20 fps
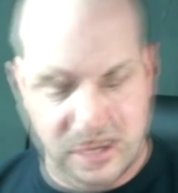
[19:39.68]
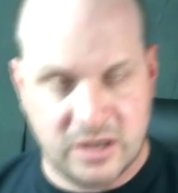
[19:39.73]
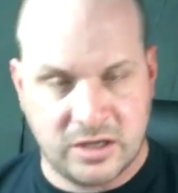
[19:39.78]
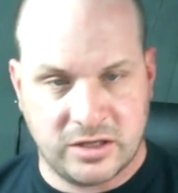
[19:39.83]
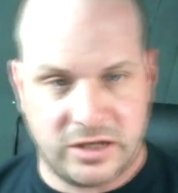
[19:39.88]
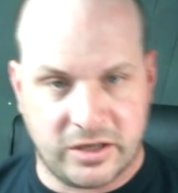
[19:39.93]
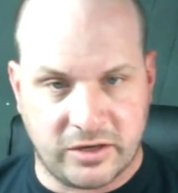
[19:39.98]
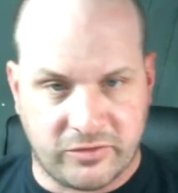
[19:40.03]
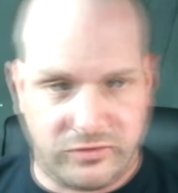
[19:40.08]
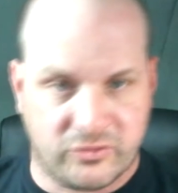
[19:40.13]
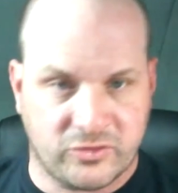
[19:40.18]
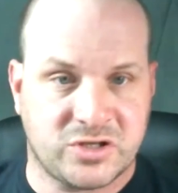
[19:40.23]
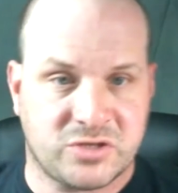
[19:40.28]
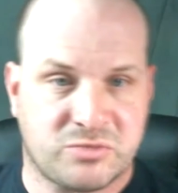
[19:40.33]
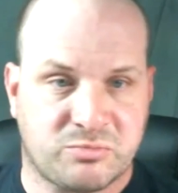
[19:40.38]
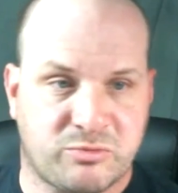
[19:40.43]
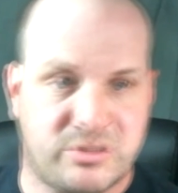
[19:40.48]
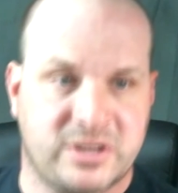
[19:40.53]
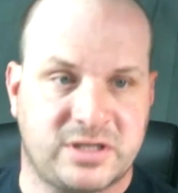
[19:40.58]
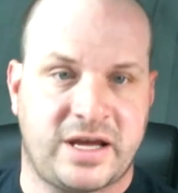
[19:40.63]
You get a free
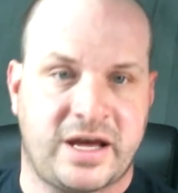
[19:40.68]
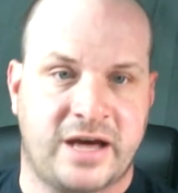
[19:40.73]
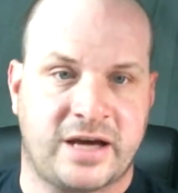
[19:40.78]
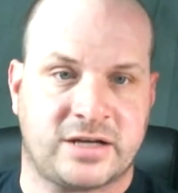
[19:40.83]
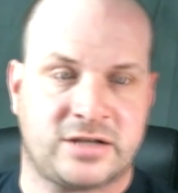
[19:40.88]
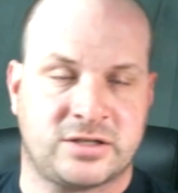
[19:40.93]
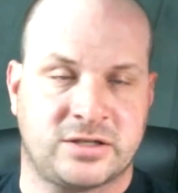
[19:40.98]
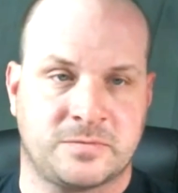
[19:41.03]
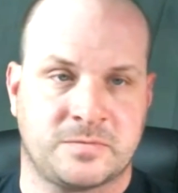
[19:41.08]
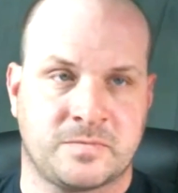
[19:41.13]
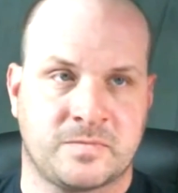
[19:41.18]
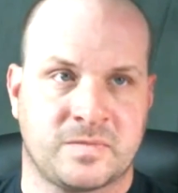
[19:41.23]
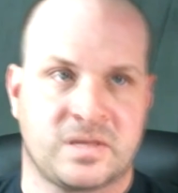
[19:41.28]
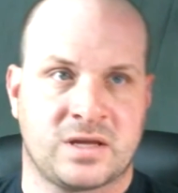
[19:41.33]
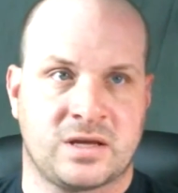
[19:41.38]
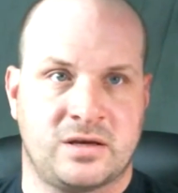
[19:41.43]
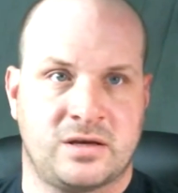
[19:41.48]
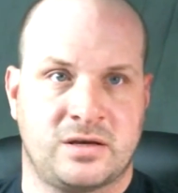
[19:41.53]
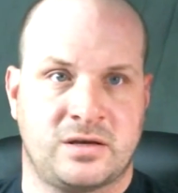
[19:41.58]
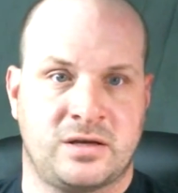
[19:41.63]
sprint action.
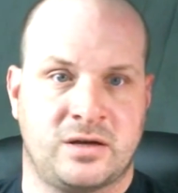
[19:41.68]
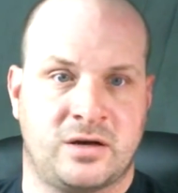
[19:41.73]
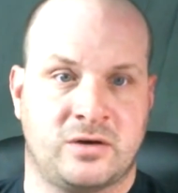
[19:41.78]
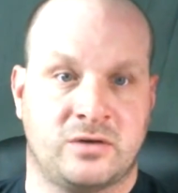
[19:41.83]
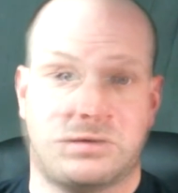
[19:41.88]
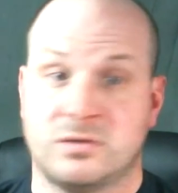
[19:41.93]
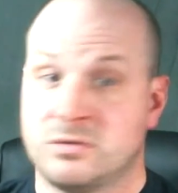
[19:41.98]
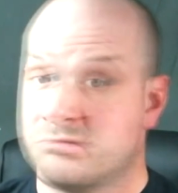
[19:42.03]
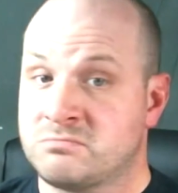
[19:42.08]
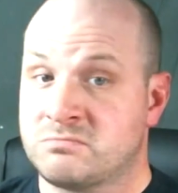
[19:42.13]
If